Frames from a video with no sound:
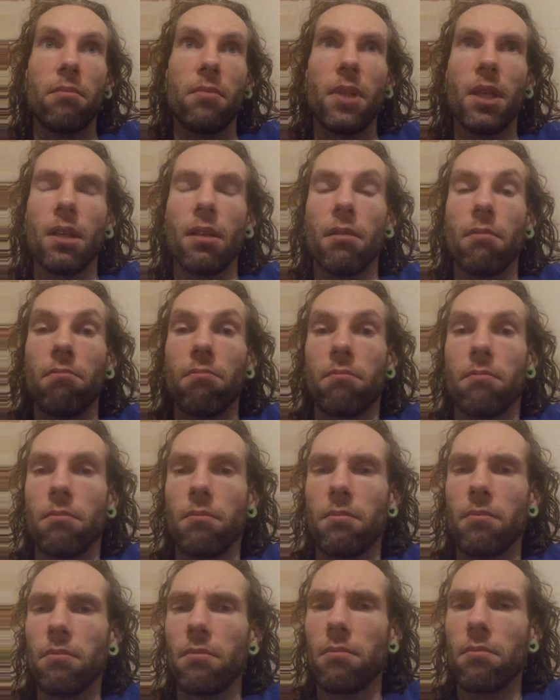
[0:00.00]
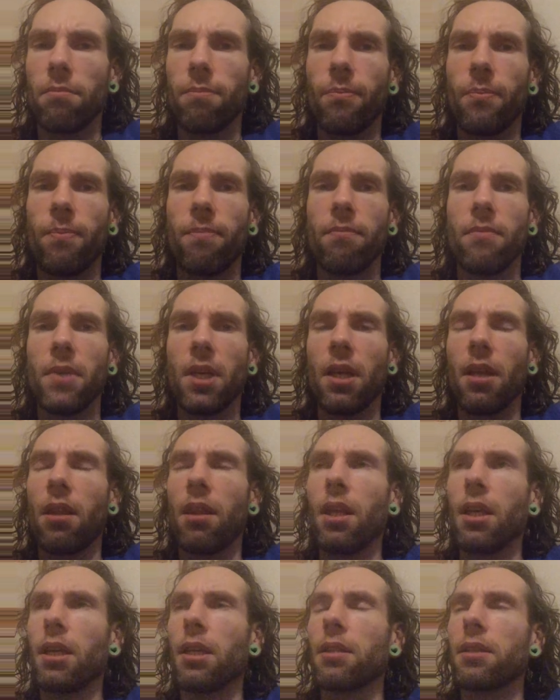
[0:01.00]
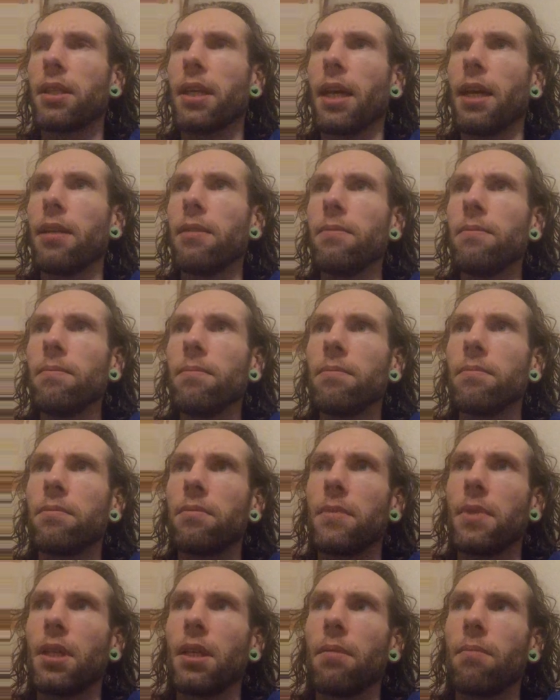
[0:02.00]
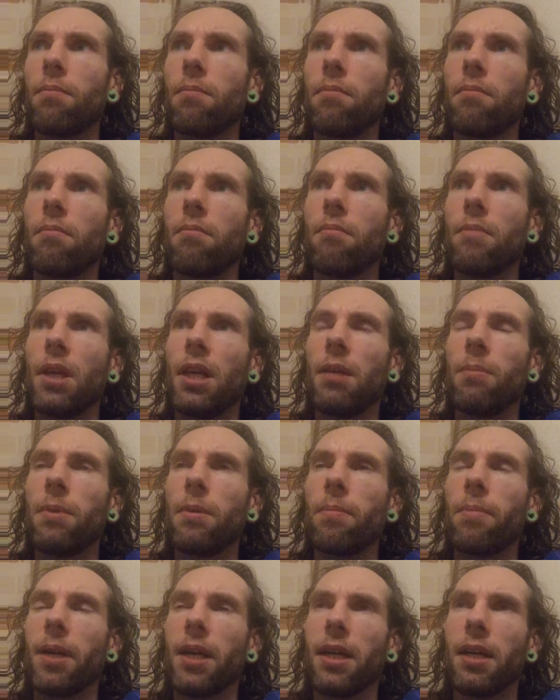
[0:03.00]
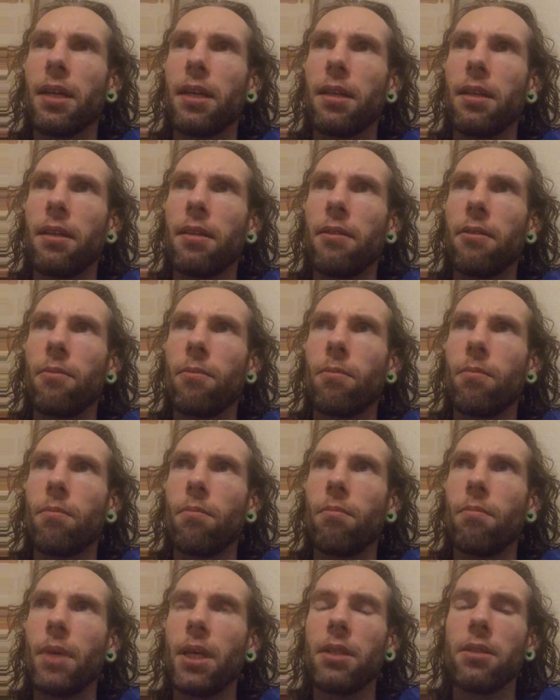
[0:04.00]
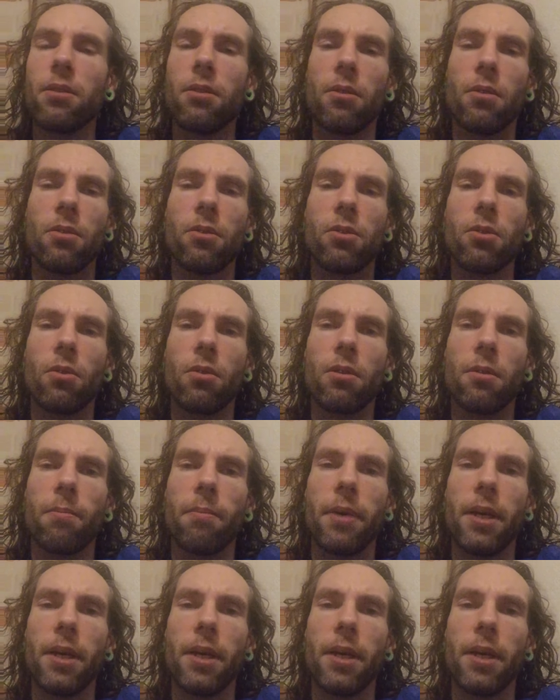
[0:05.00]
yeah, I think it can. Maybe by maintenance on the